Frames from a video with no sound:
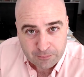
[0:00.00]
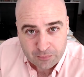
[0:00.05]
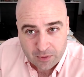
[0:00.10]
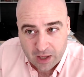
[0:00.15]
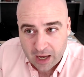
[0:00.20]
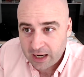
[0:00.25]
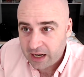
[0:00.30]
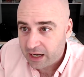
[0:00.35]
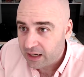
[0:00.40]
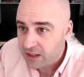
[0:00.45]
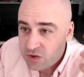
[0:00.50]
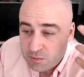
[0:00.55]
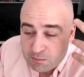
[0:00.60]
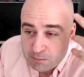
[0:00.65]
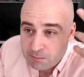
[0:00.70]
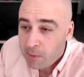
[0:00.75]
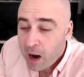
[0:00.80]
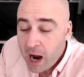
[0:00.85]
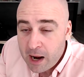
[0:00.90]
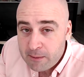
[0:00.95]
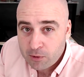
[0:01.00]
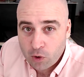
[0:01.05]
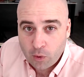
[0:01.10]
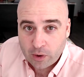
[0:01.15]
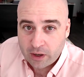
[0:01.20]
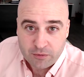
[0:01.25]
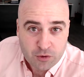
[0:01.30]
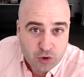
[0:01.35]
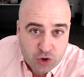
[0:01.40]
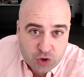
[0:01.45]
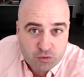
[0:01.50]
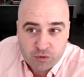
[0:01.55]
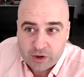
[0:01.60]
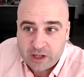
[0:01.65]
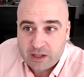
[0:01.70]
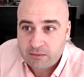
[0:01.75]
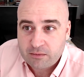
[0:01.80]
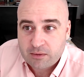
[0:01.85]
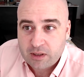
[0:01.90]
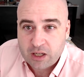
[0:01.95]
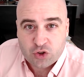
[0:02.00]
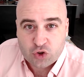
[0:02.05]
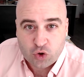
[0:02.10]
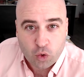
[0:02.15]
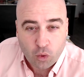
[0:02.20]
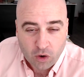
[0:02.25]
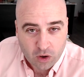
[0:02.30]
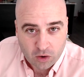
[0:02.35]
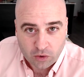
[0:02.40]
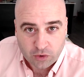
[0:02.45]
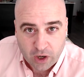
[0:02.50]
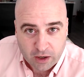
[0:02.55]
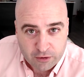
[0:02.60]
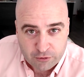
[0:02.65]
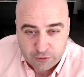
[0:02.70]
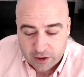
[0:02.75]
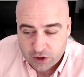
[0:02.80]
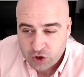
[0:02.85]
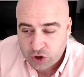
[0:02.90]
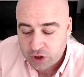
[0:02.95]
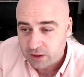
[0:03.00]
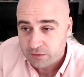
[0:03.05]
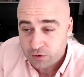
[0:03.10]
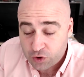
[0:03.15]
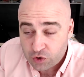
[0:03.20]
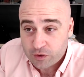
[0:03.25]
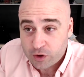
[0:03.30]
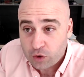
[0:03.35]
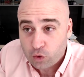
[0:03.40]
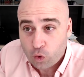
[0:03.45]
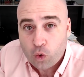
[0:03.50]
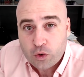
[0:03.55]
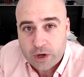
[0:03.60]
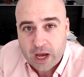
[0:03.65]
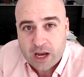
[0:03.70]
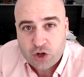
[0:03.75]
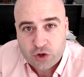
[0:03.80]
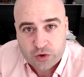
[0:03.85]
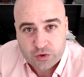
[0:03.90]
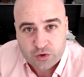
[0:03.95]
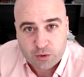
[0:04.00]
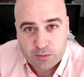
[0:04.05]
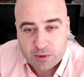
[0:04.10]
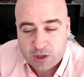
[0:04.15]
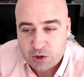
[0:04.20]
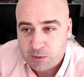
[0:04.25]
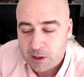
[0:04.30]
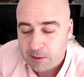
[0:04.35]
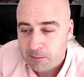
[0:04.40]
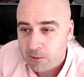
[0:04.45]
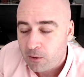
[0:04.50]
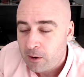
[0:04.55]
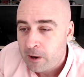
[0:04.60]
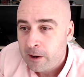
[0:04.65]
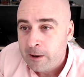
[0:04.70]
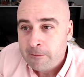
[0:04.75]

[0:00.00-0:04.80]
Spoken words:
It's mind-blowing if you just read historical nonfiction, if you just read quotations from these people